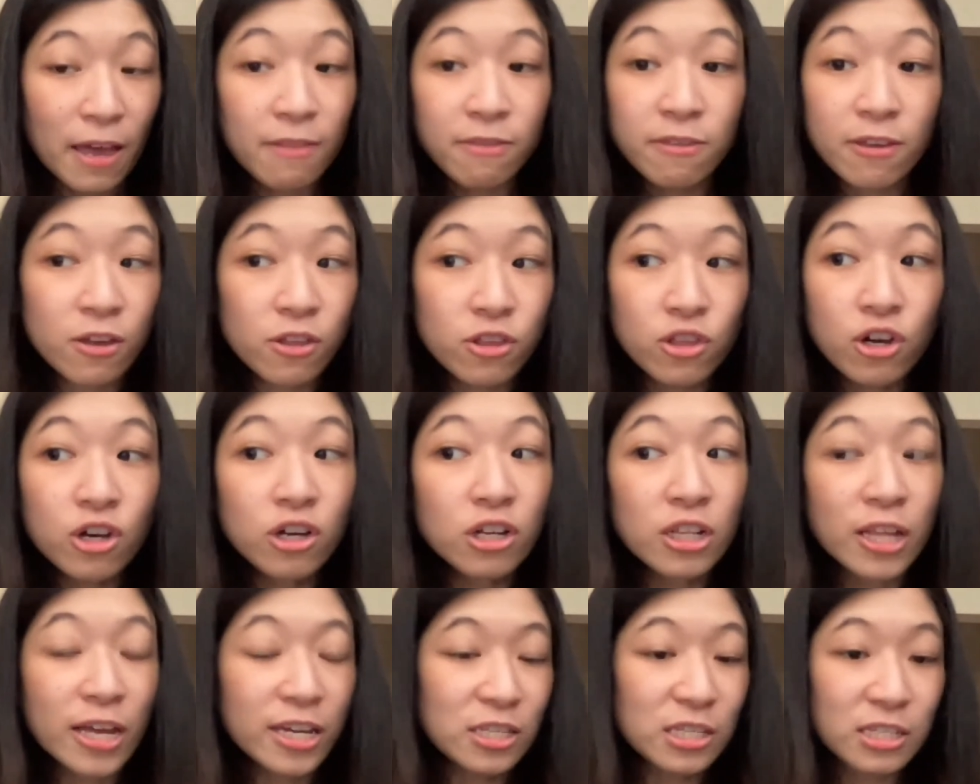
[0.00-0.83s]
And they're
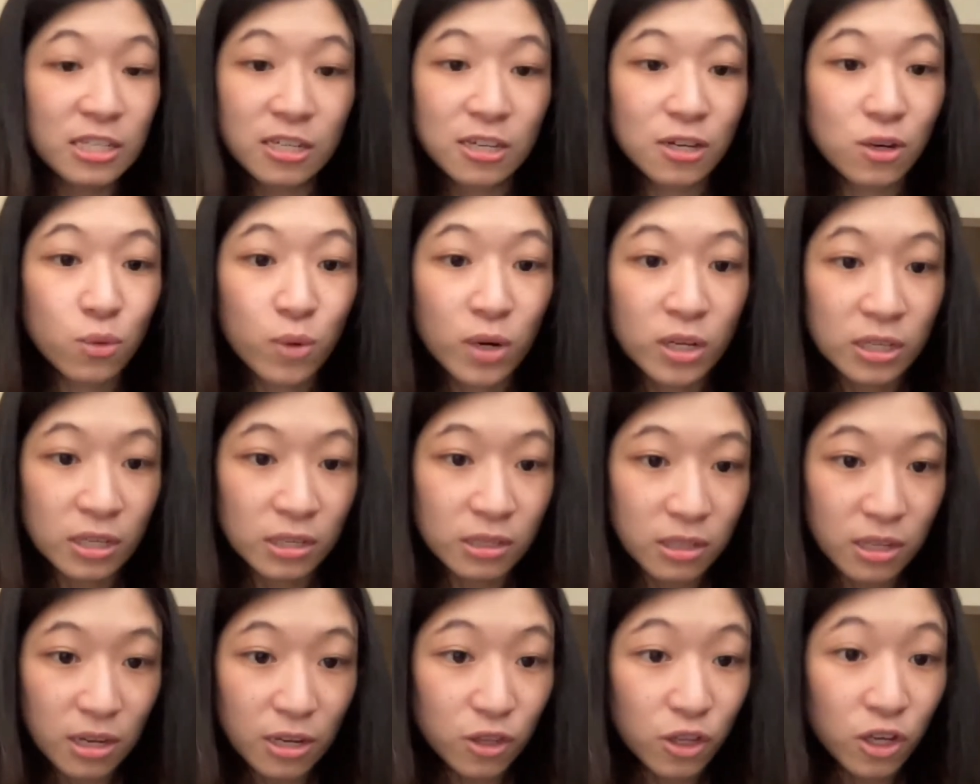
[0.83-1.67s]
not like tier
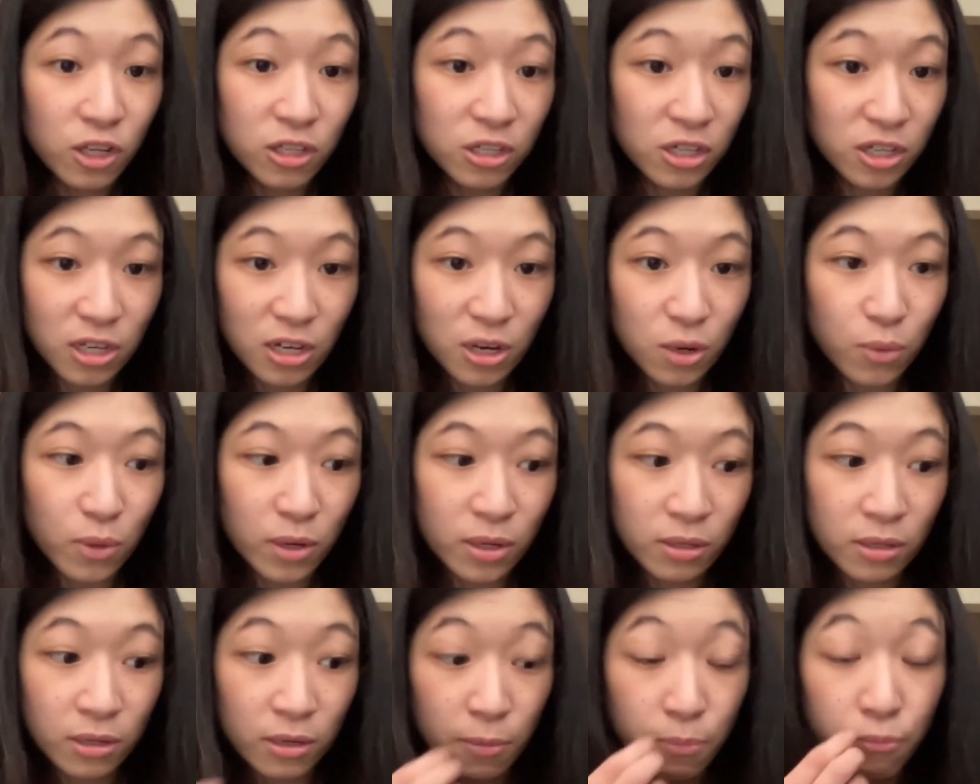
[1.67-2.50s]
one, they're not tier
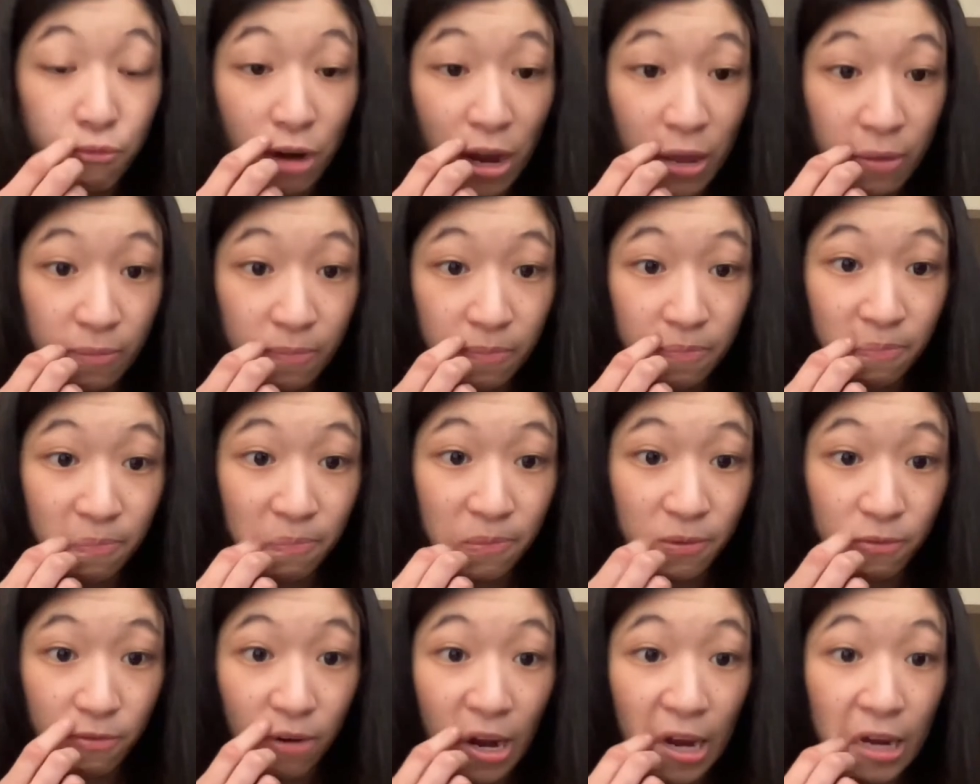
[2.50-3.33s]
one brand,
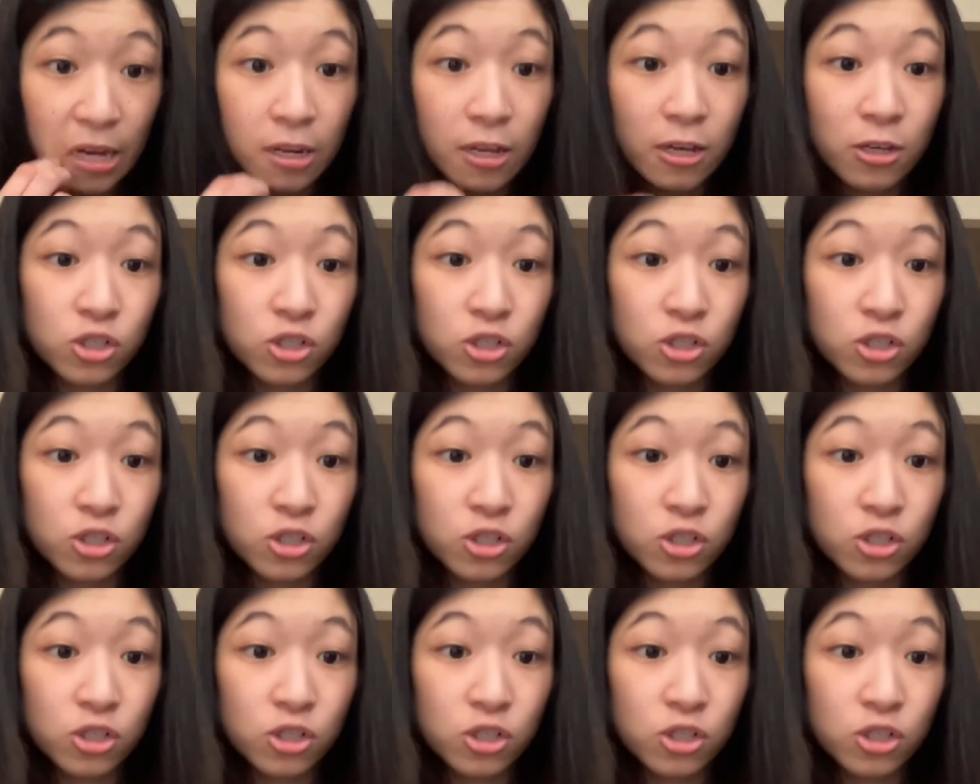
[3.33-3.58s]
right?